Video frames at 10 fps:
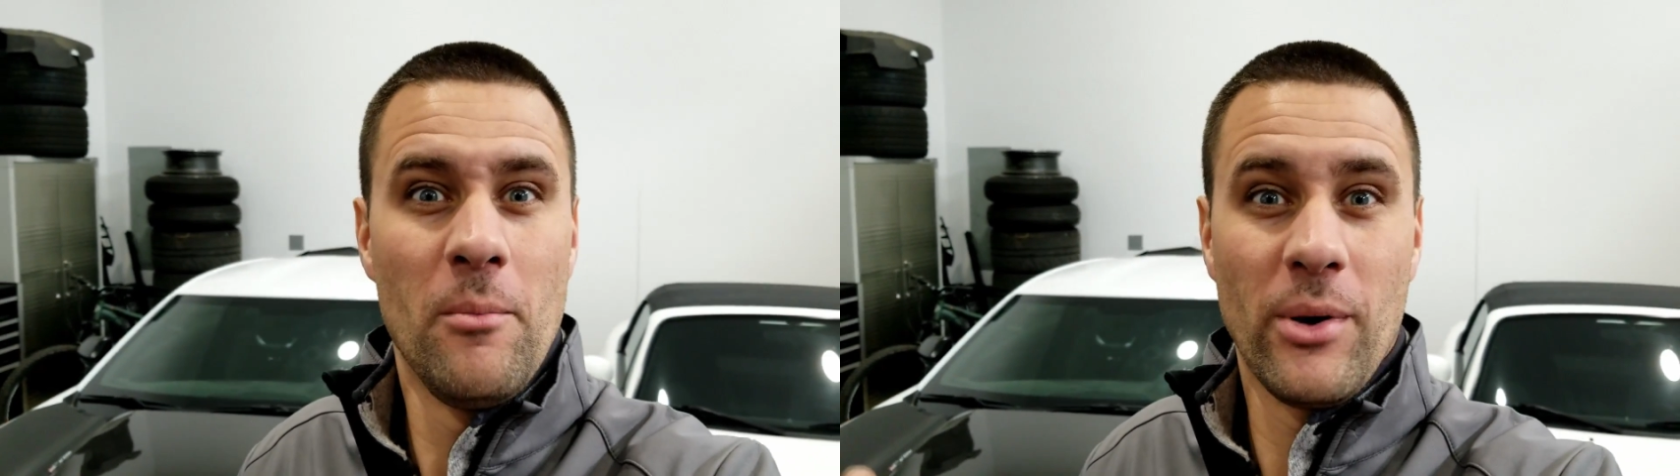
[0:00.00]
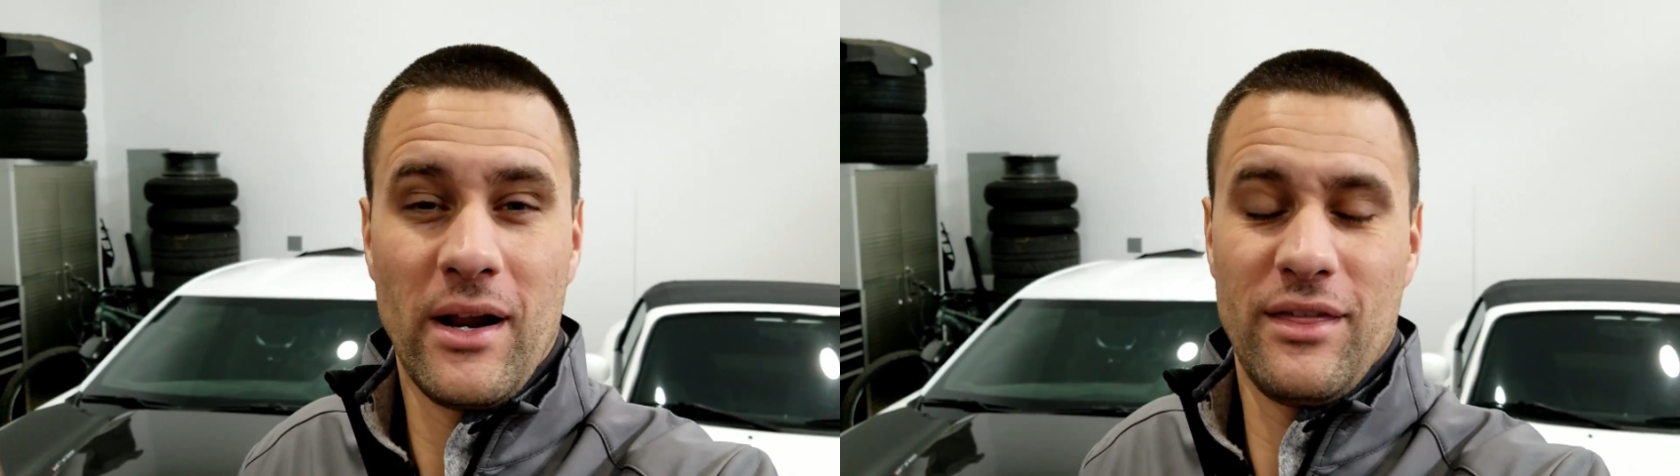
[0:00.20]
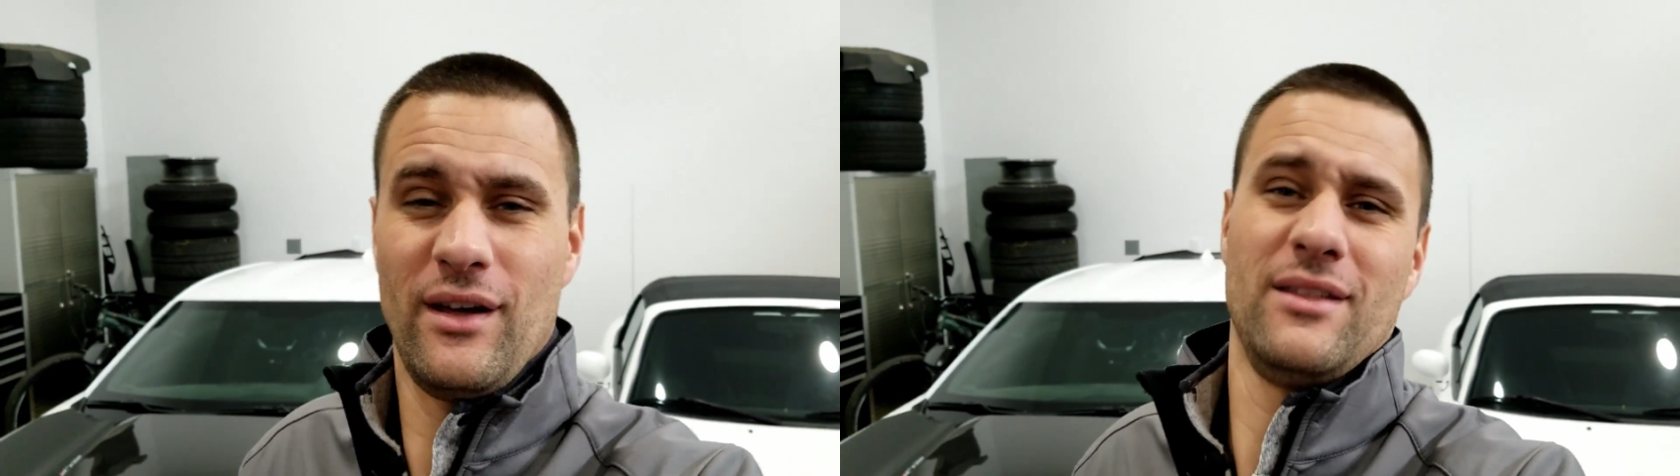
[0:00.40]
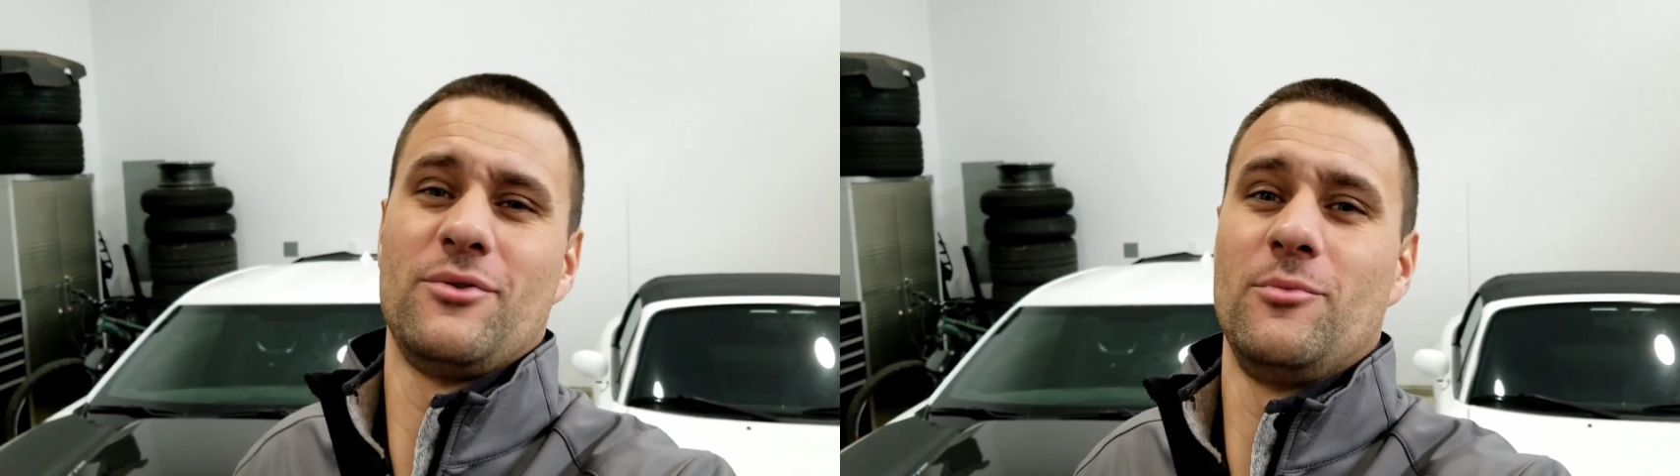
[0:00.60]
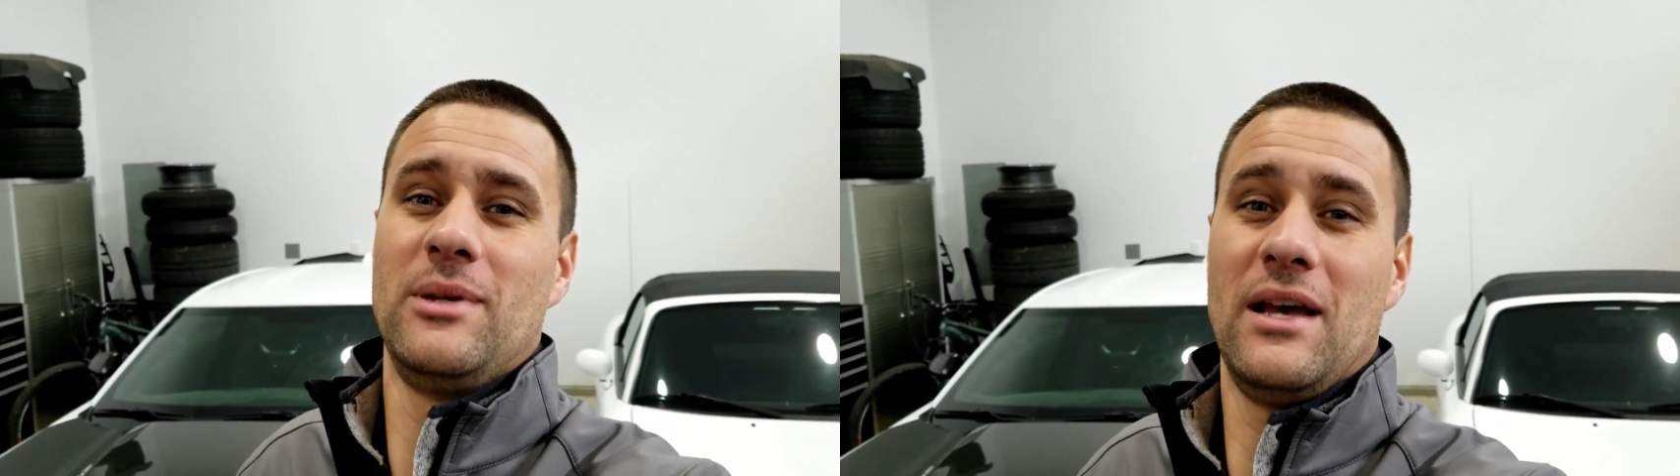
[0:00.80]
but I thought
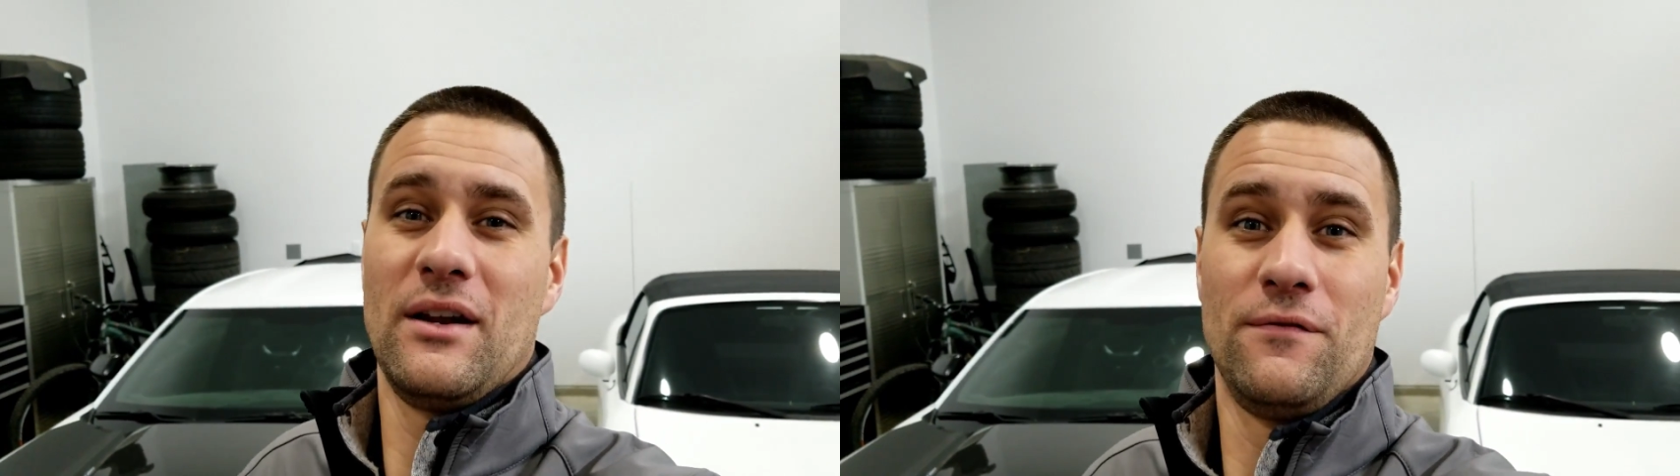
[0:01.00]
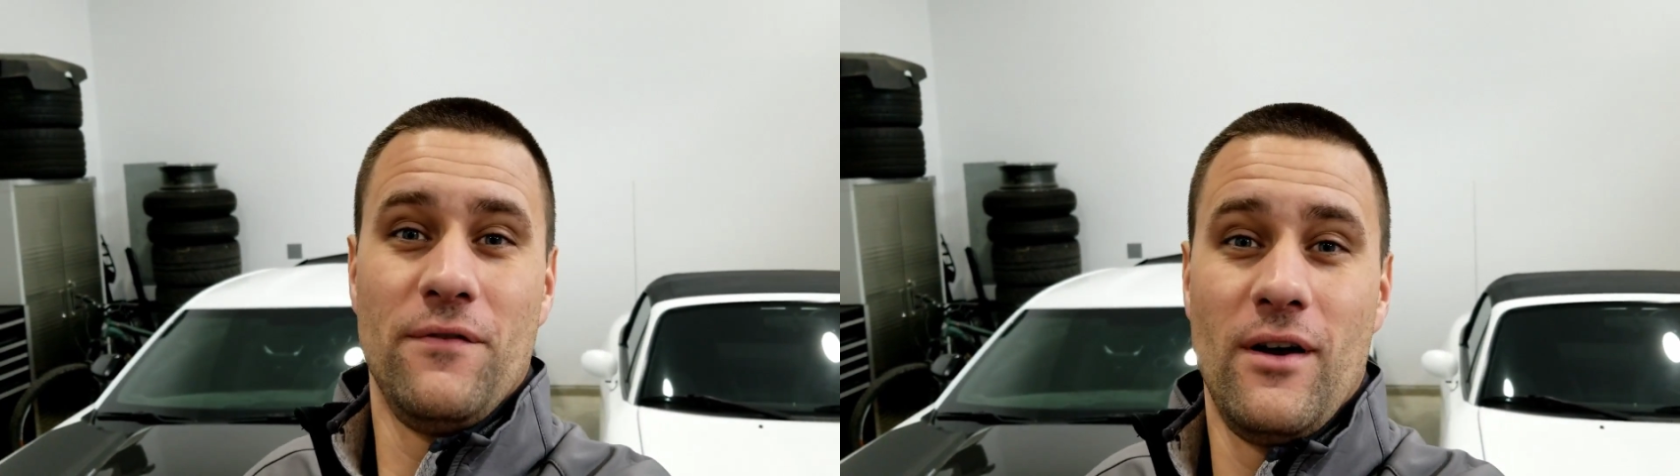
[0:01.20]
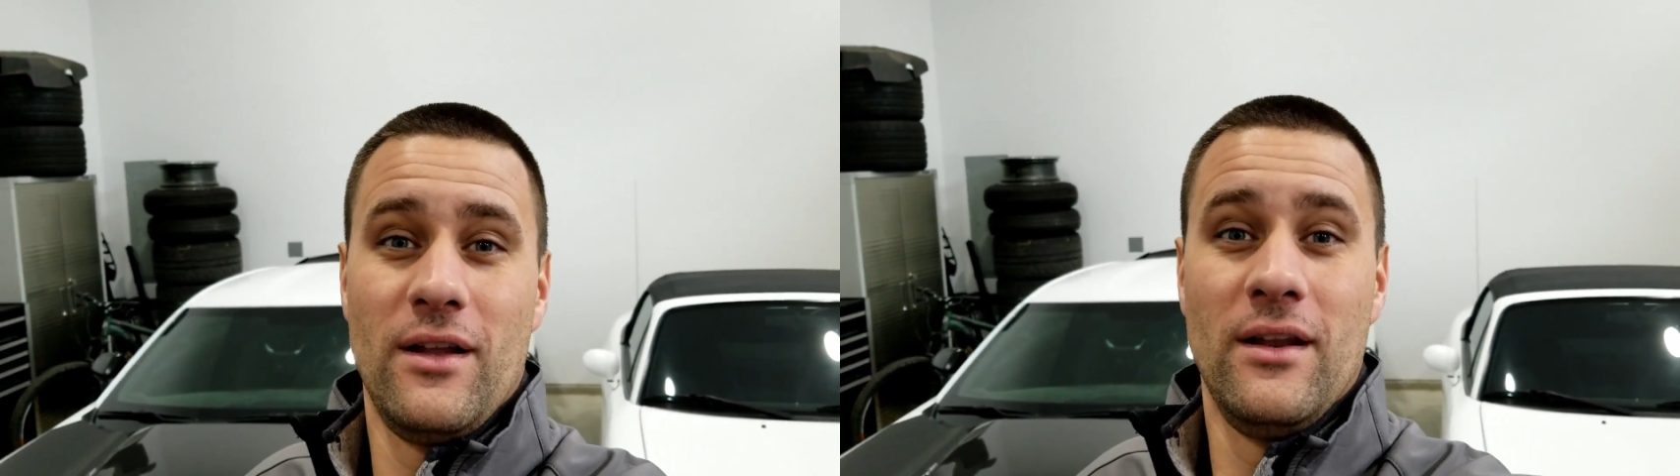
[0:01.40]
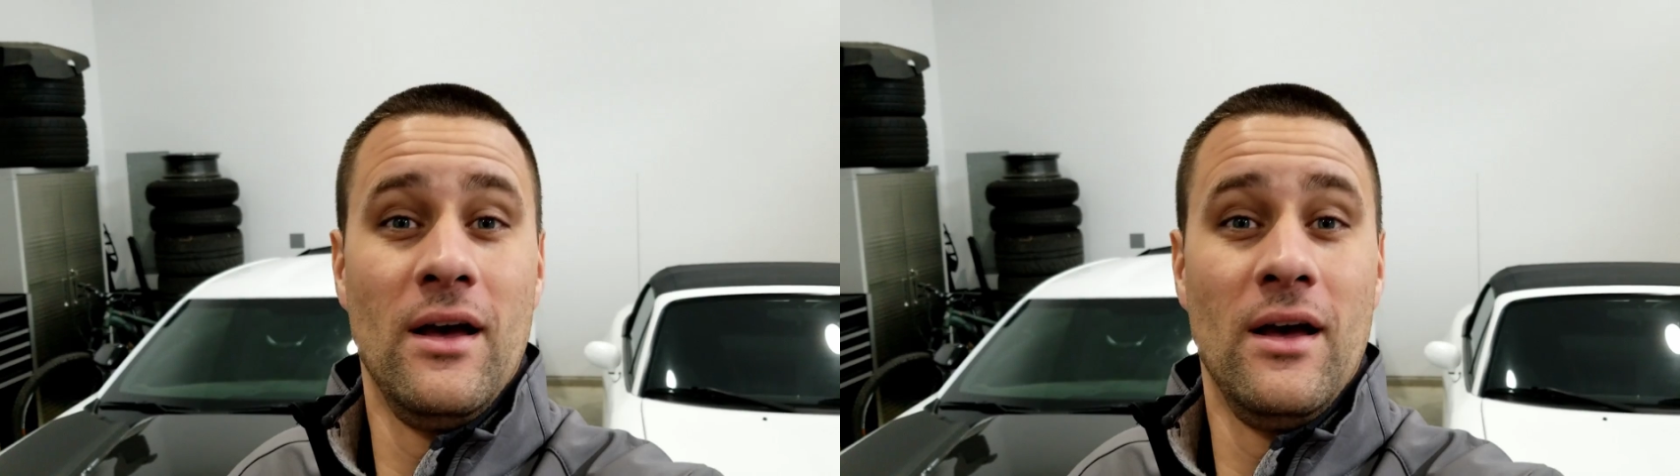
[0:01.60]
this would be kind of fun.